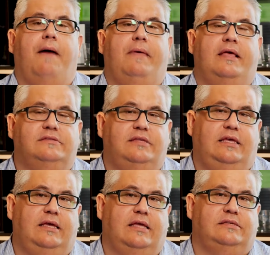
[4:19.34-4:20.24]
Is
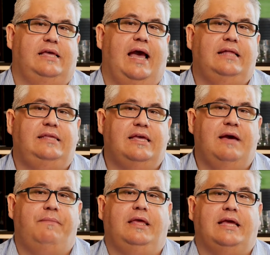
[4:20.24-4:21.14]
the IT
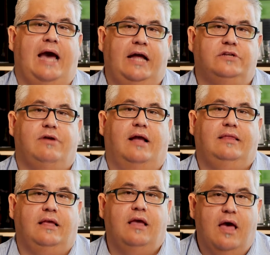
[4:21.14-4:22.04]
company
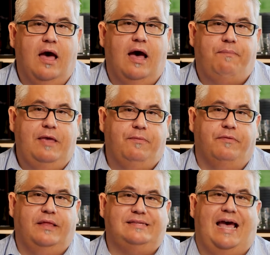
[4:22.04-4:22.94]
contracting people
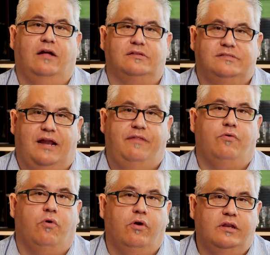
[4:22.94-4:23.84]
that's outside of their
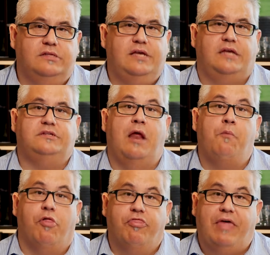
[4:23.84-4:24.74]
organization, and
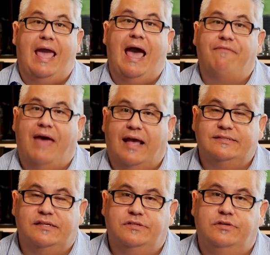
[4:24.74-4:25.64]
will they have
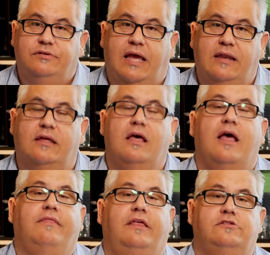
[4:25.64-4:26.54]
access to your data?
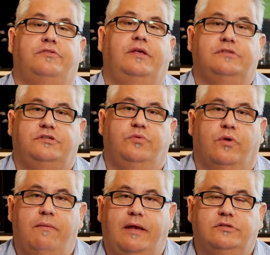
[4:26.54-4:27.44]
These are things that you
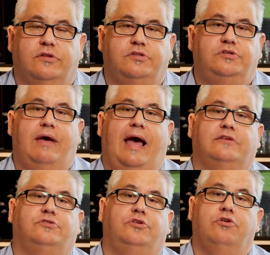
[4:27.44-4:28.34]
want to make sure that you
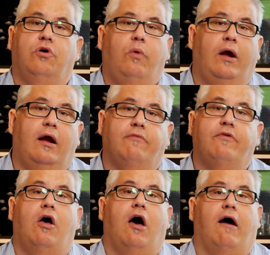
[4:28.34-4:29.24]
ask so you're aware
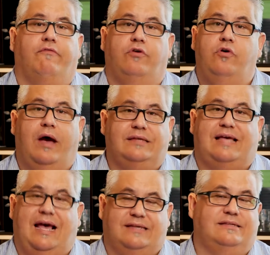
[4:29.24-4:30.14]
of who has
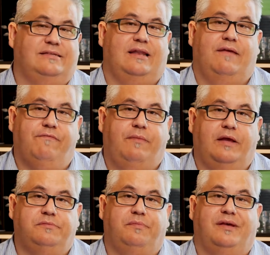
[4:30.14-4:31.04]
access to that
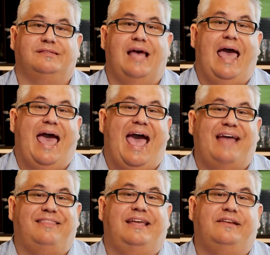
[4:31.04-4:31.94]
information, because
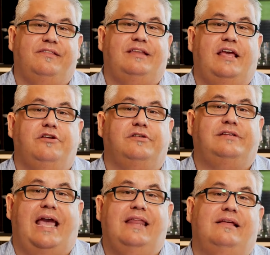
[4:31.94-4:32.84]
at the end of the day, your
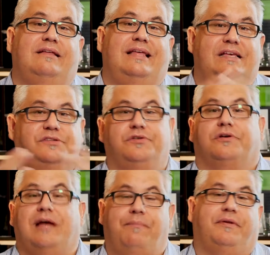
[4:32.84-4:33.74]
data is your
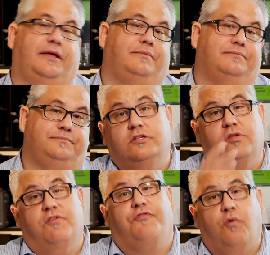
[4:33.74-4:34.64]
company. So
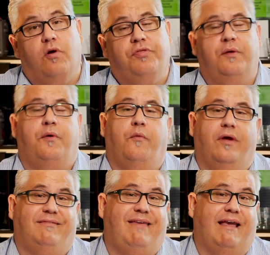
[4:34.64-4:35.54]
the fourth thing we
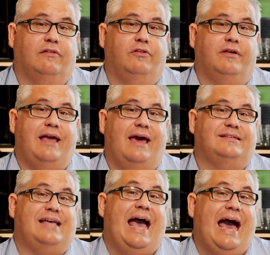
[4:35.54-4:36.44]
want to take a look at
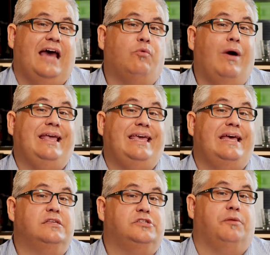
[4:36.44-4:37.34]
is, how do I
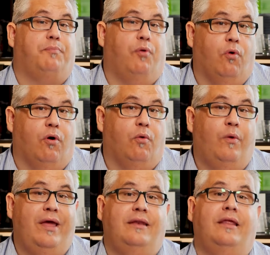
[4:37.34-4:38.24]
get support?
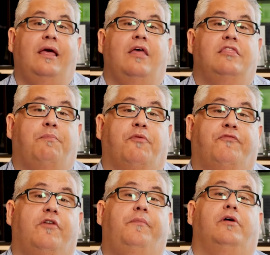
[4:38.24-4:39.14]
When the
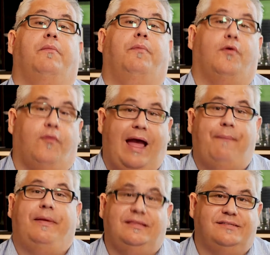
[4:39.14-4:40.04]
proverbial
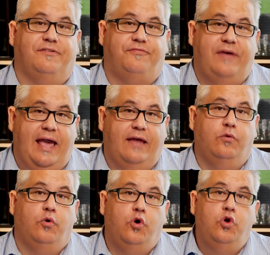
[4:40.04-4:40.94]
crap hits the fan,
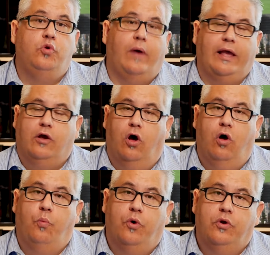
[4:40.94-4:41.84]
who do I
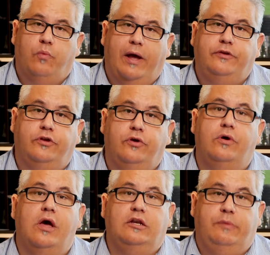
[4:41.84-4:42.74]
call? What do I do
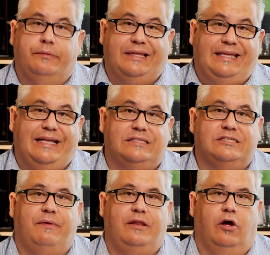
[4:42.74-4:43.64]
to be able to get
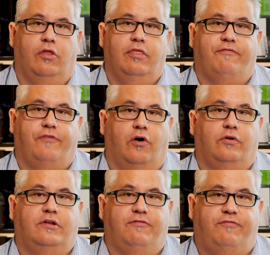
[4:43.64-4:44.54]
somebody on the
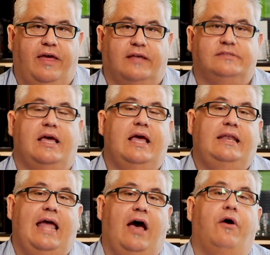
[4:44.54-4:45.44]
phone to fix?
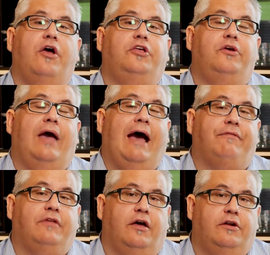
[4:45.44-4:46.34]
Now, you
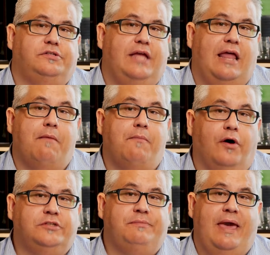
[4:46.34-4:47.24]
have to understand,
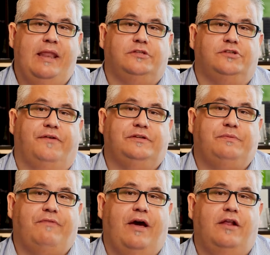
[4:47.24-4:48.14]
most managed service
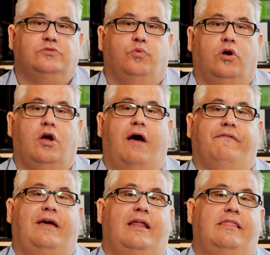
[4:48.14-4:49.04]
providers work off
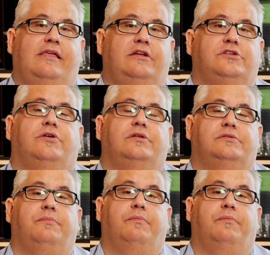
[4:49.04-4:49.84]
of kind of the insurance